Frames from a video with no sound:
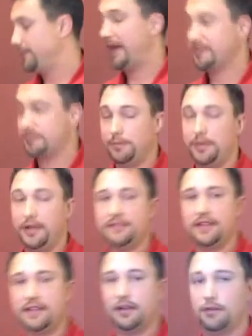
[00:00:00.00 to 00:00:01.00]
basketball players
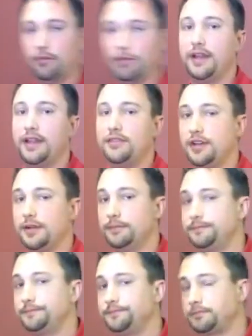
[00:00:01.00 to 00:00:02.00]
that you know run and jump,
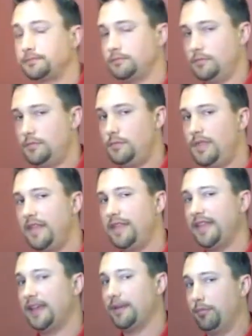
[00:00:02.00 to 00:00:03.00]
and they
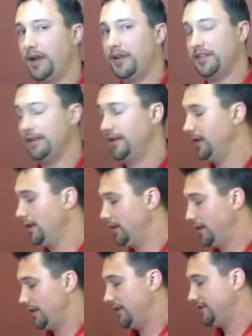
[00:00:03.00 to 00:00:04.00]
get that compression.
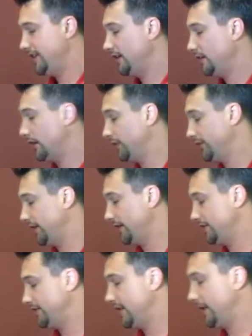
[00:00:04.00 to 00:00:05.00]
This here also just